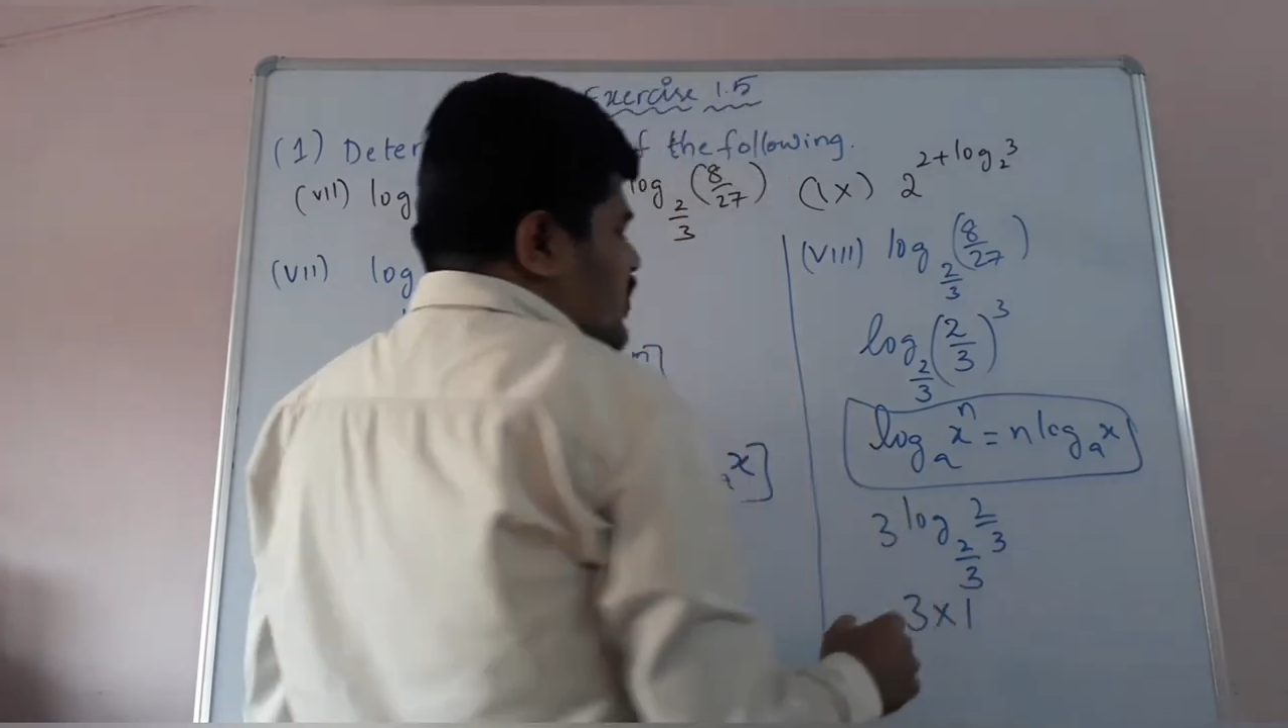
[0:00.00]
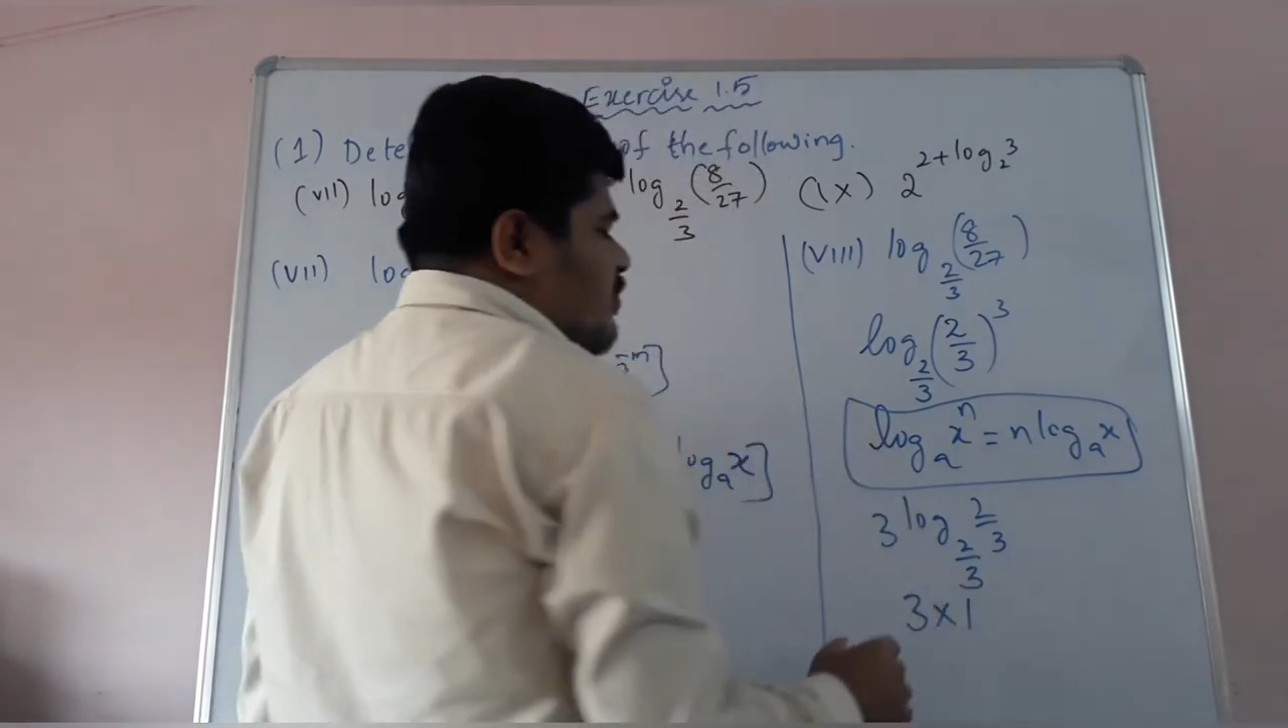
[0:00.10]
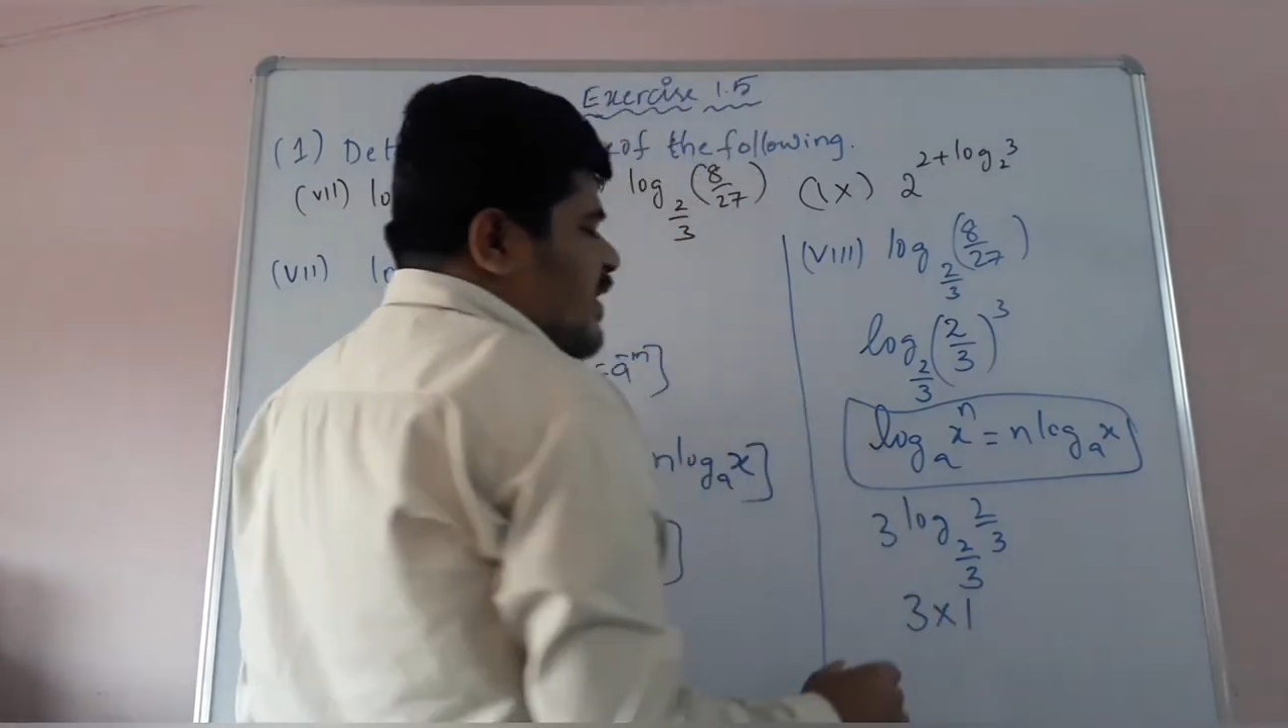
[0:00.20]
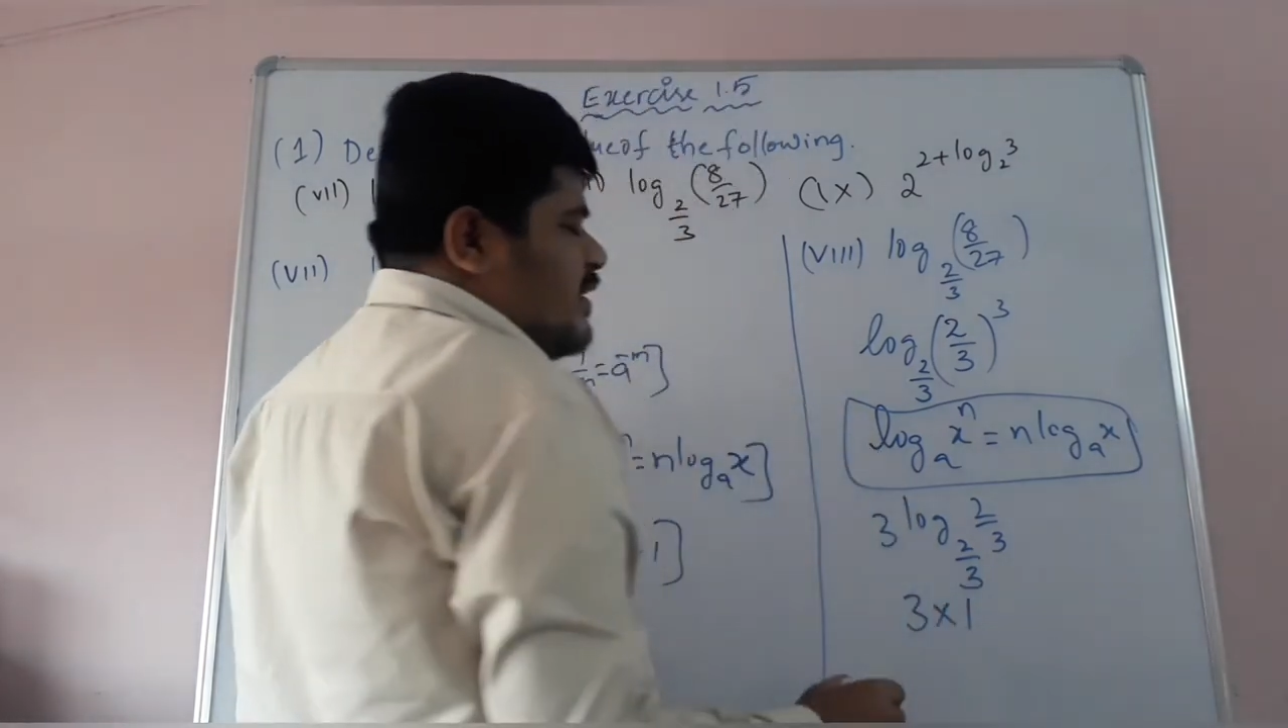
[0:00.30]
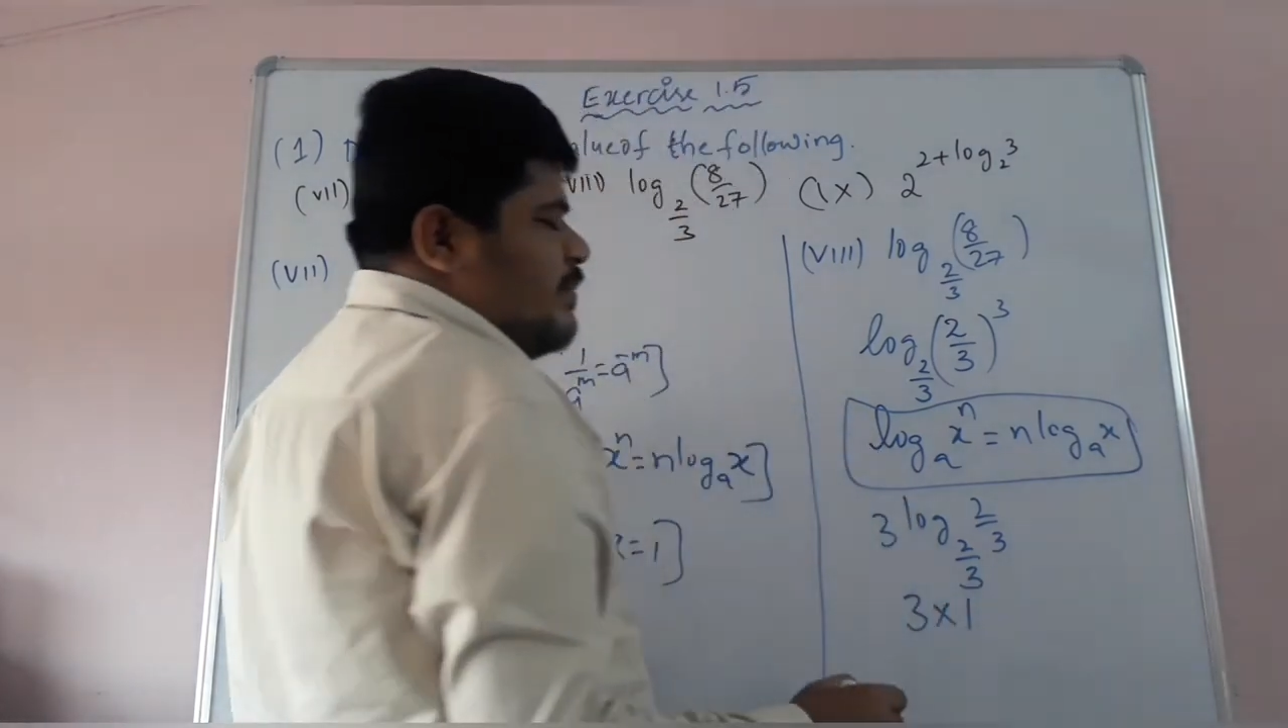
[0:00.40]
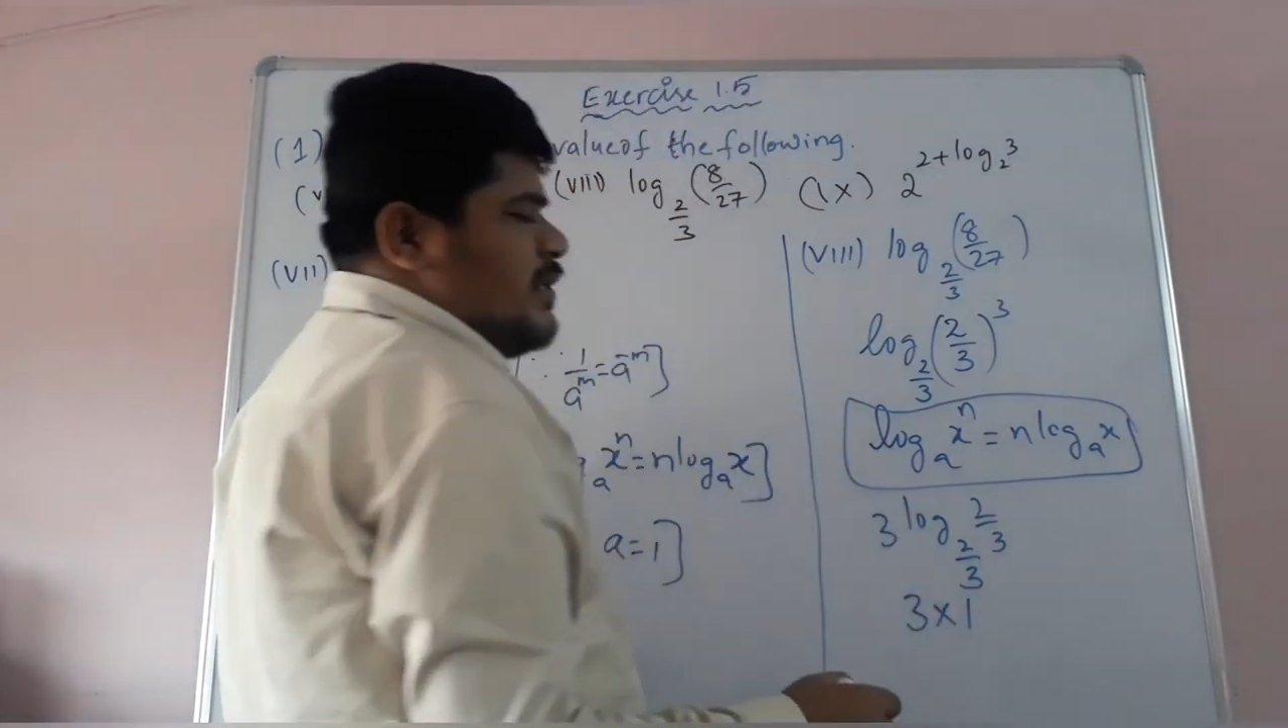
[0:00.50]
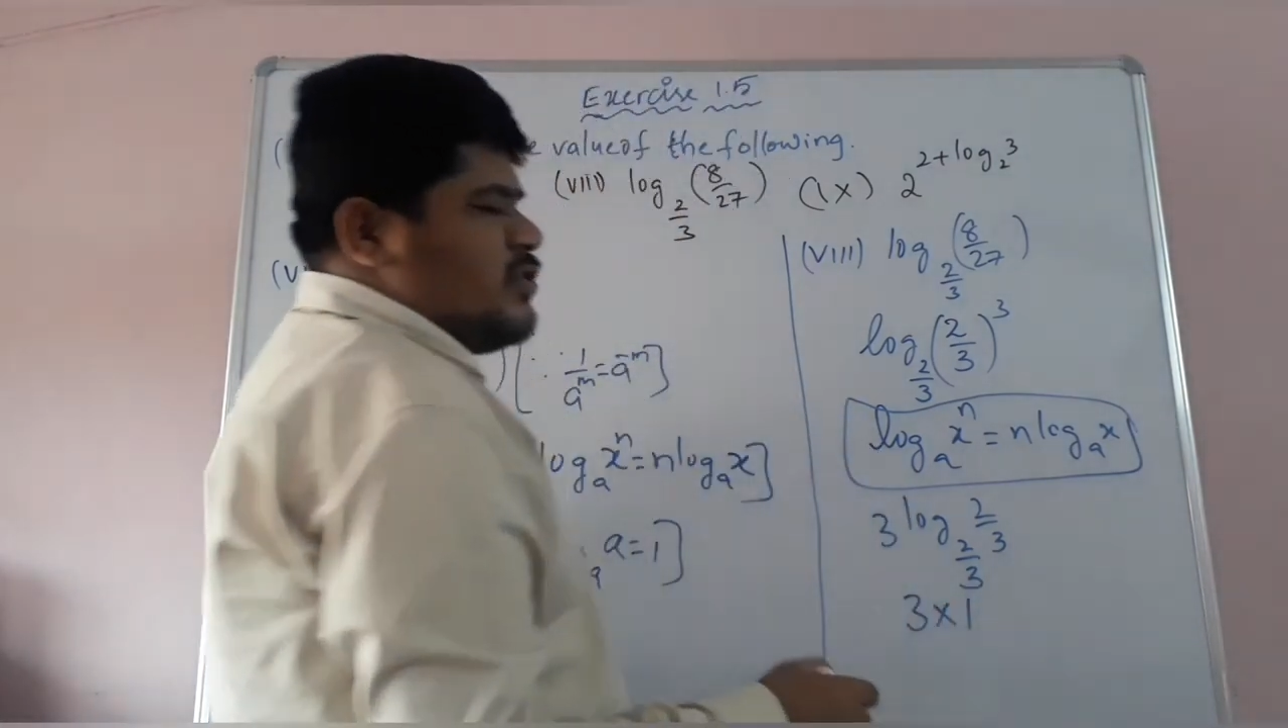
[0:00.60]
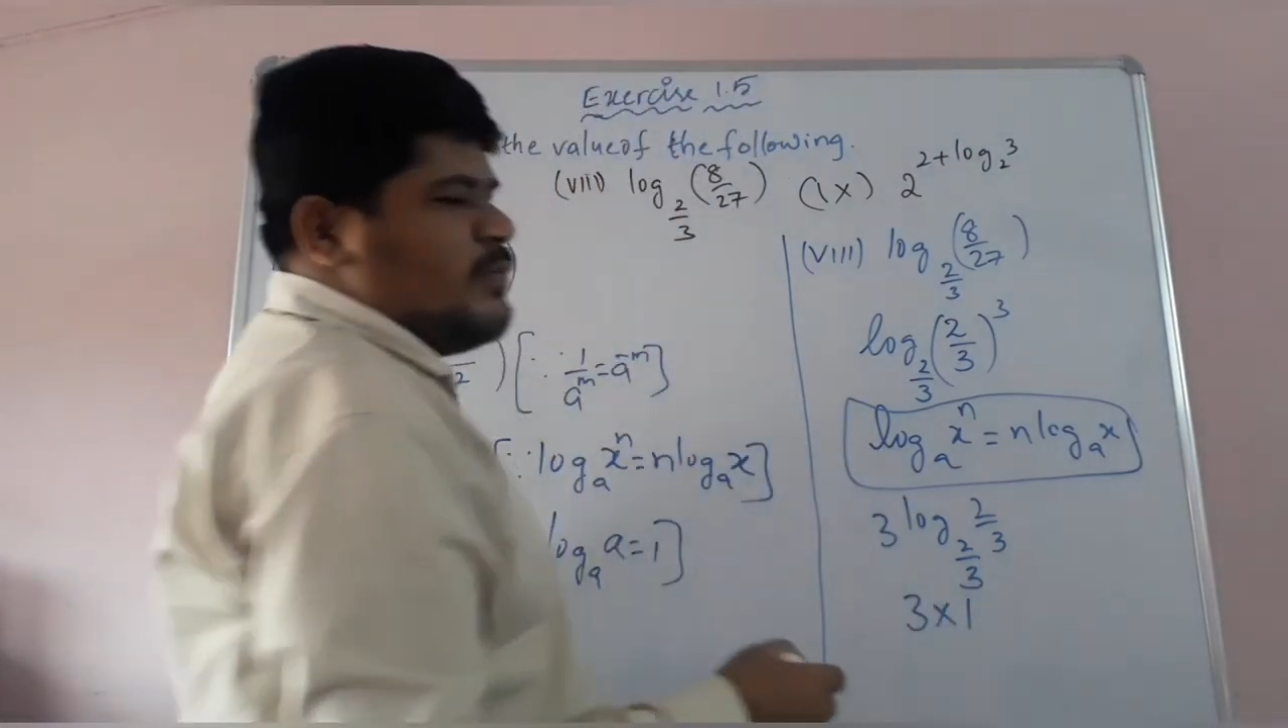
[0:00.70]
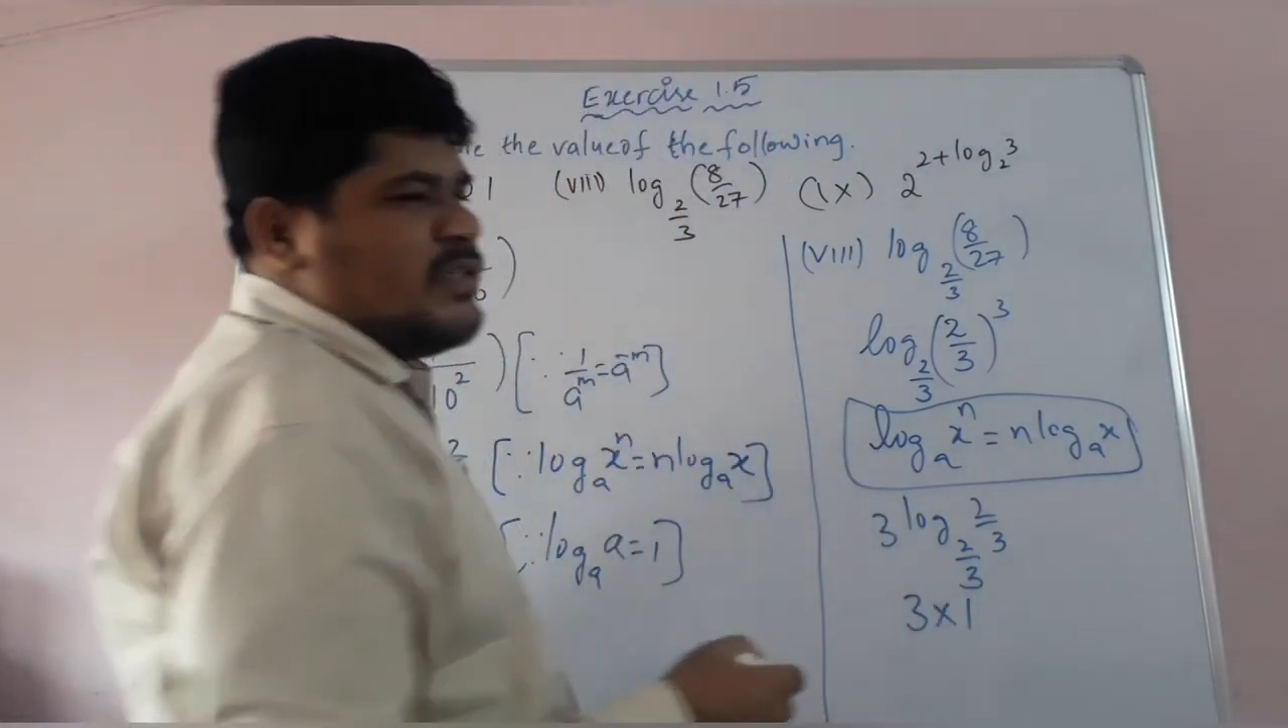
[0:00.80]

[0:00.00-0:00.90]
2 by 3 base 2 by